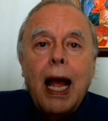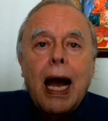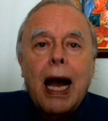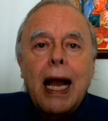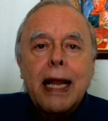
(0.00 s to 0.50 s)

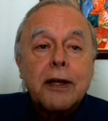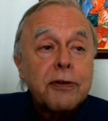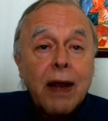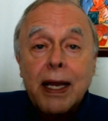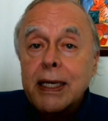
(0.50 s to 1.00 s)
I
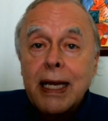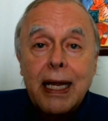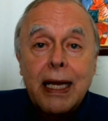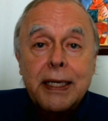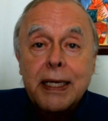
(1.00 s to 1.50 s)
tried it
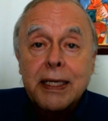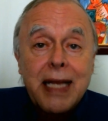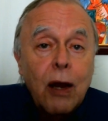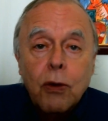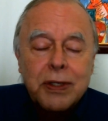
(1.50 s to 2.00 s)
at
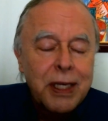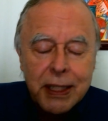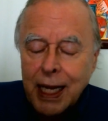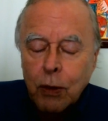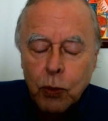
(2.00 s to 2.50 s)
Yahoo. It does
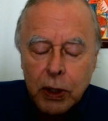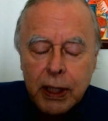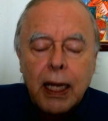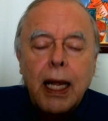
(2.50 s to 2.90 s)
not work.